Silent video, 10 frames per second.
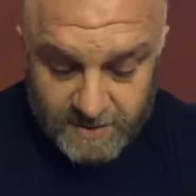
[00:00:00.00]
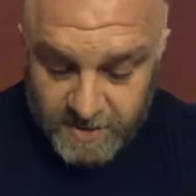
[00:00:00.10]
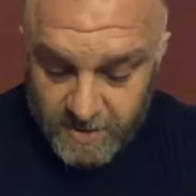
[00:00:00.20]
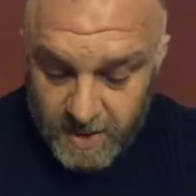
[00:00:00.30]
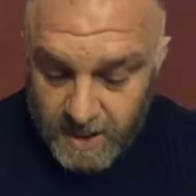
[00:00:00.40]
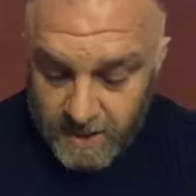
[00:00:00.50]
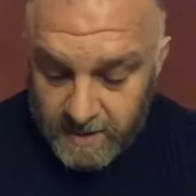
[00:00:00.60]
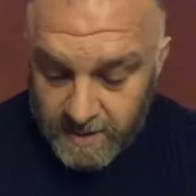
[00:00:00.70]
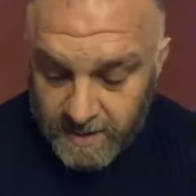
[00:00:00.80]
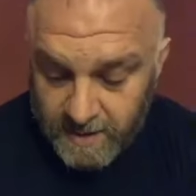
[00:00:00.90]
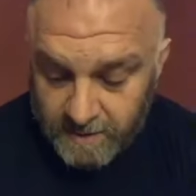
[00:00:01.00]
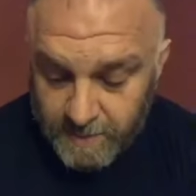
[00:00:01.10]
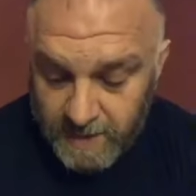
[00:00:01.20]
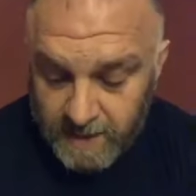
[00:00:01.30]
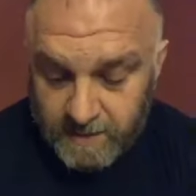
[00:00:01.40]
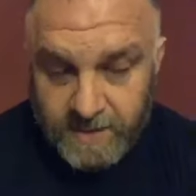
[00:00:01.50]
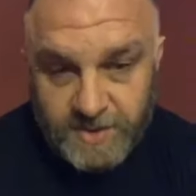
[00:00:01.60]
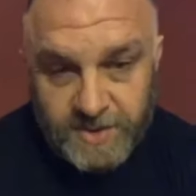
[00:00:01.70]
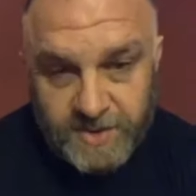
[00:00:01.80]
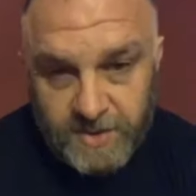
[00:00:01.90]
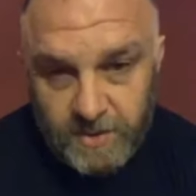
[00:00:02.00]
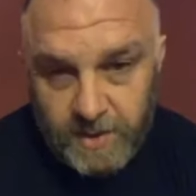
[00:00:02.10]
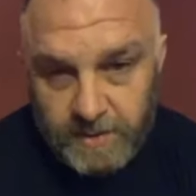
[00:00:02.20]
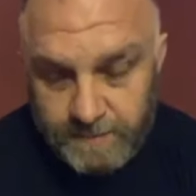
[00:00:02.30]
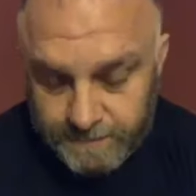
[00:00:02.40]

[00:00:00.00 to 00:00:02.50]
to train, and to compete, to just do it.